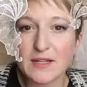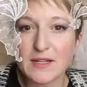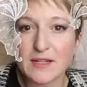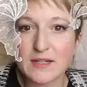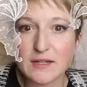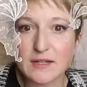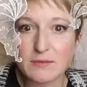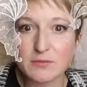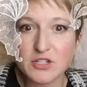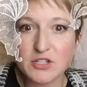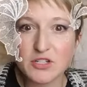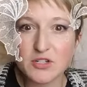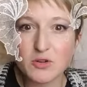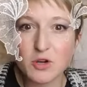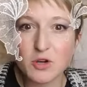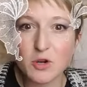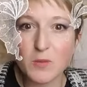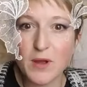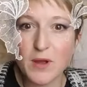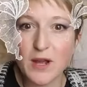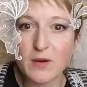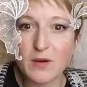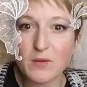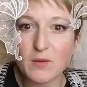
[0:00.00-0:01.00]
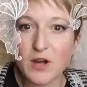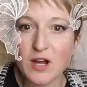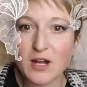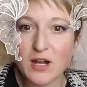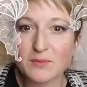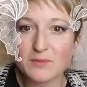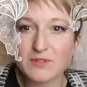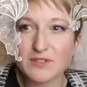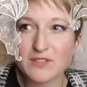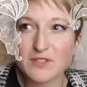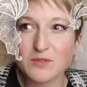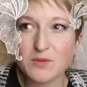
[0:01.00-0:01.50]
and I'm just talking about what
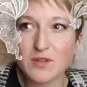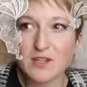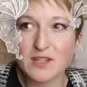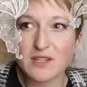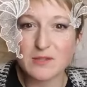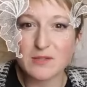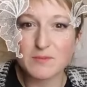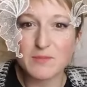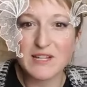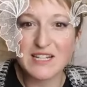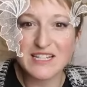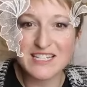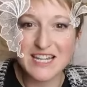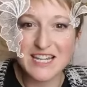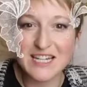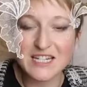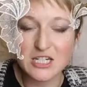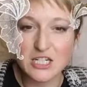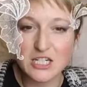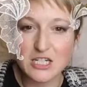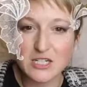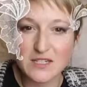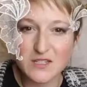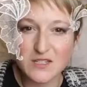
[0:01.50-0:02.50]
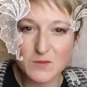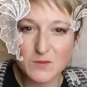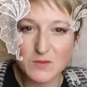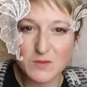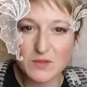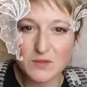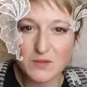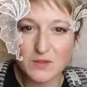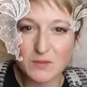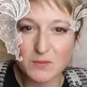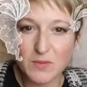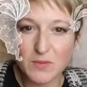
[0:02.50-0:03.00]
happens when there's big tensions
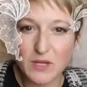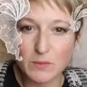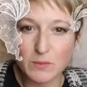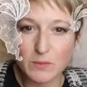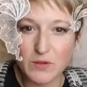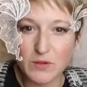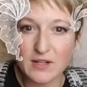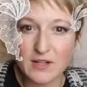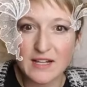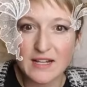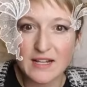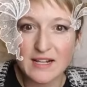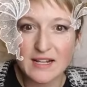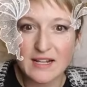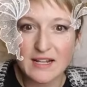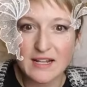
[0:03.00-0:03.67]
between people,